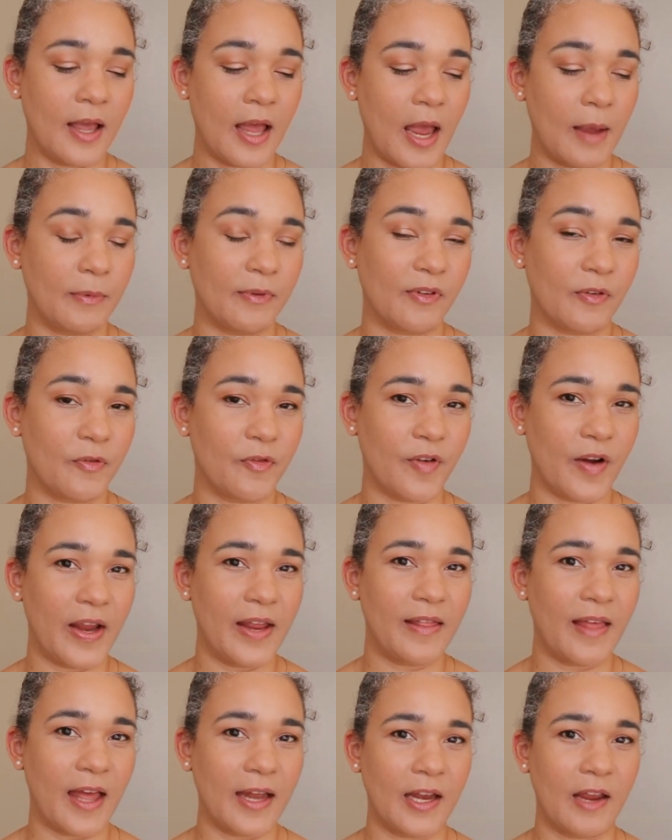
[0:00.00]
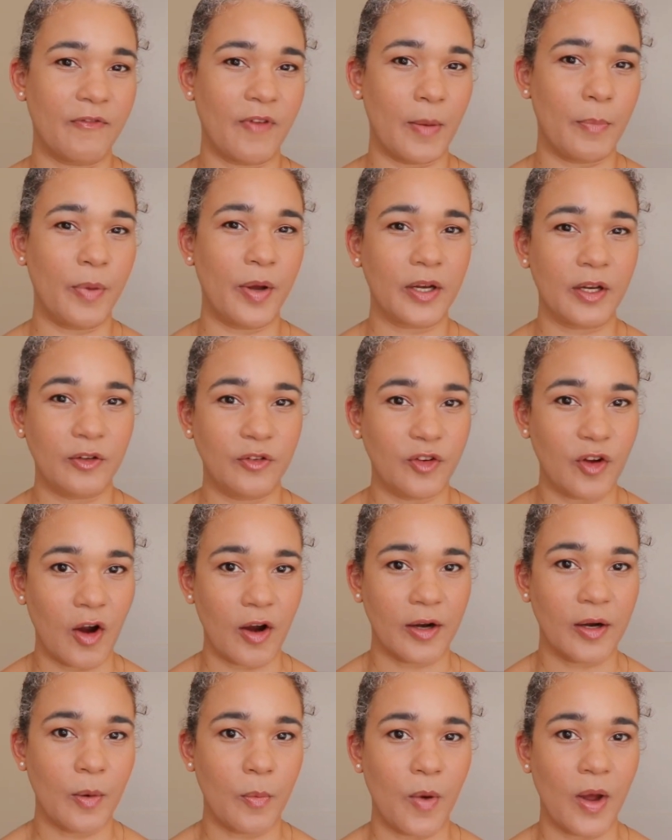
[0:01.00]
I was afraid that if I put a
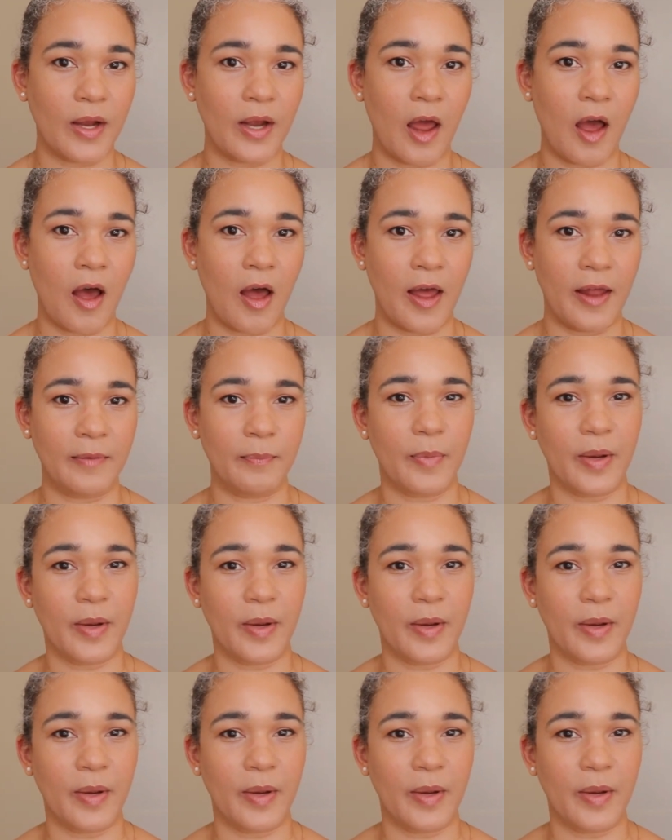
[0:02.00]
darker one on,